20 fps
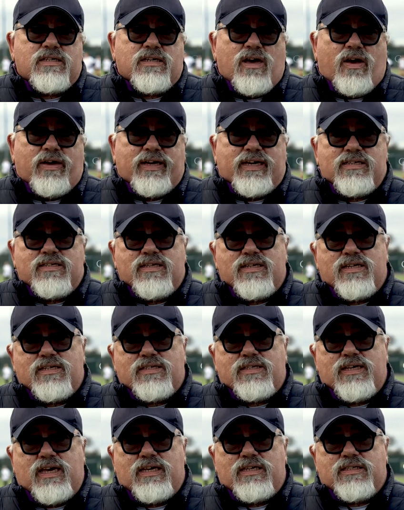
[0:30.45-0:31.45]
Going into the
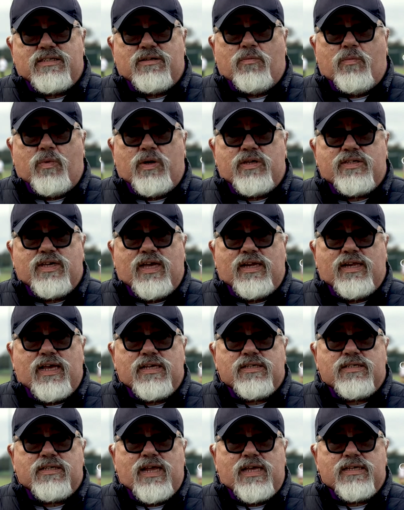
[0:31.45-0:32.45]
season, we said
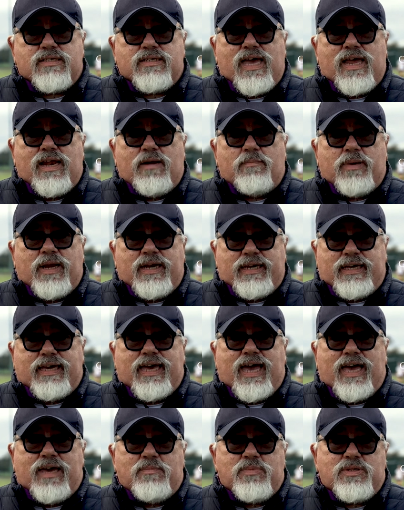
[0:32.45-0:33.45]
let's get plenty of
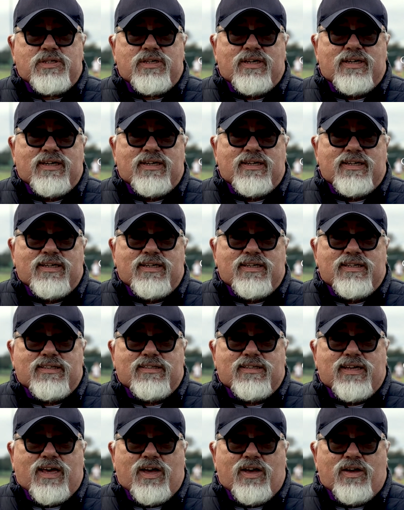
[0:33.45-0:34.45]
games.
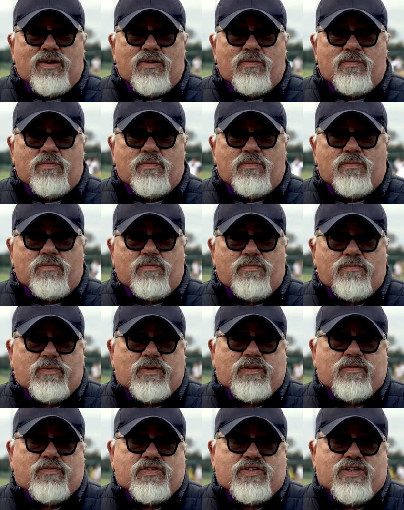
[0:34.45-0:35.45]
So
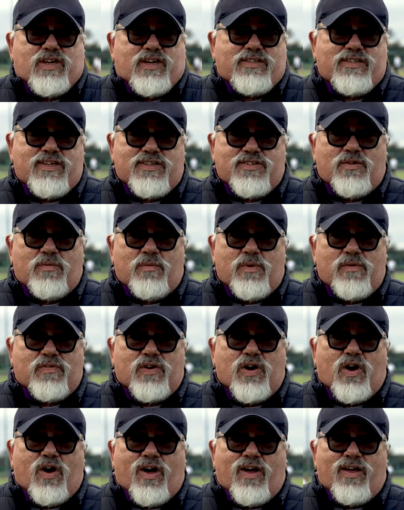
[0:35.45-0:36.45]
with the facilities that
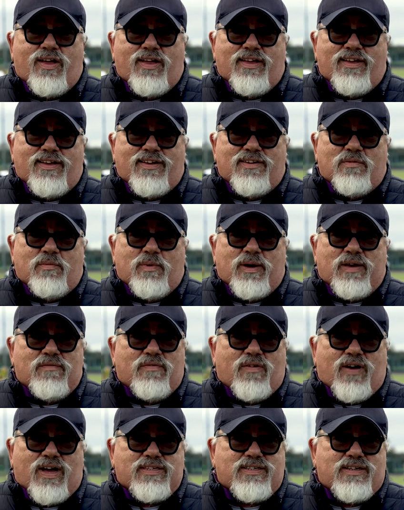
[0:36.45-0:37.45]
we've got, we
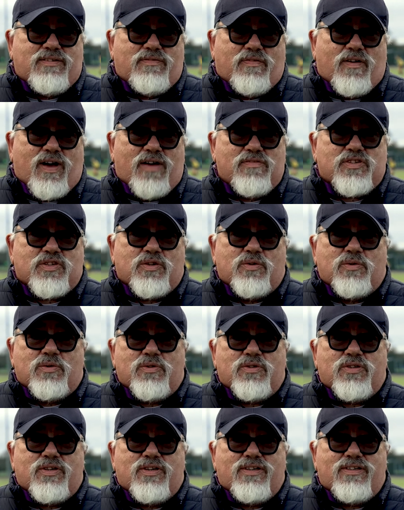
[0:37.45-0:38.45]
invited 5
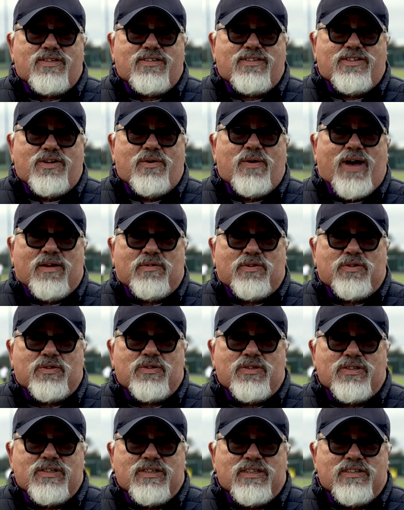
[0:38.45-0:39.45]
schools to
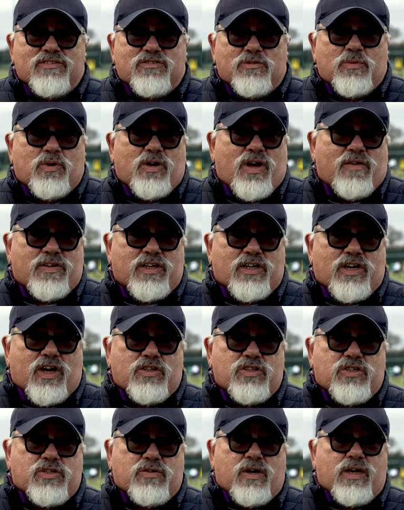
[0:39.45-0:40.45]
Oundle from all over the
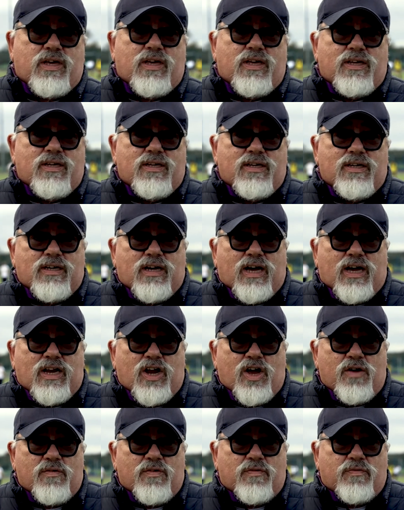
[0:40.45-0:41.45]
country, and
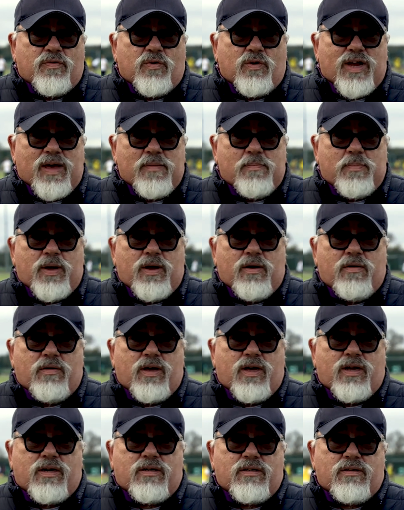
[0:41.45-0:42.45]
over a 4-day
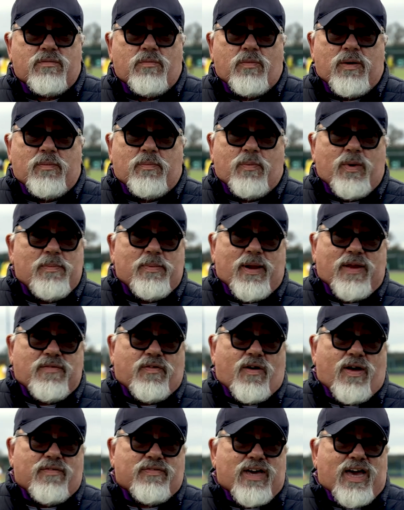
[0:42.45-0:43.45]
period we played
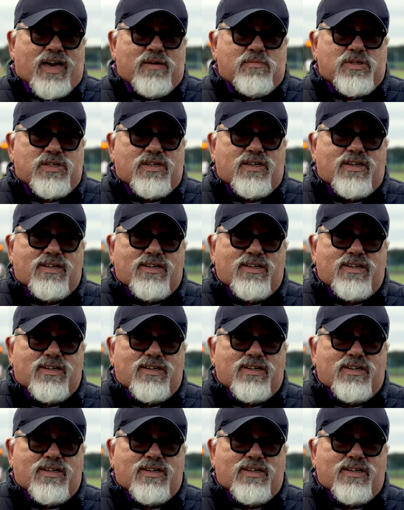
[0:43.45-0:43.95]
5 games.